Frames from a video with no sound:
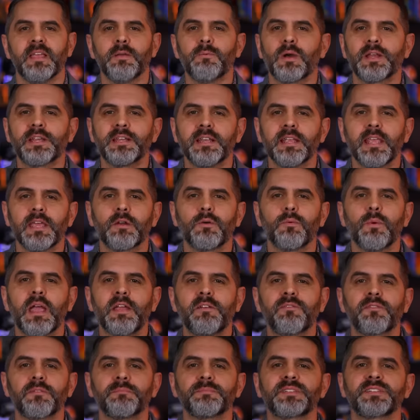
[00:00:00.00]
They wanted to get away
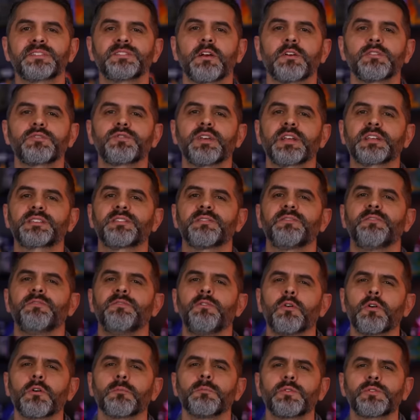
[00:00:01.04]
from Star Trek's
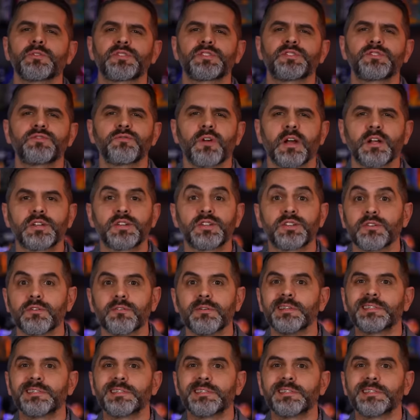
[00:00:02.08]
formal structure,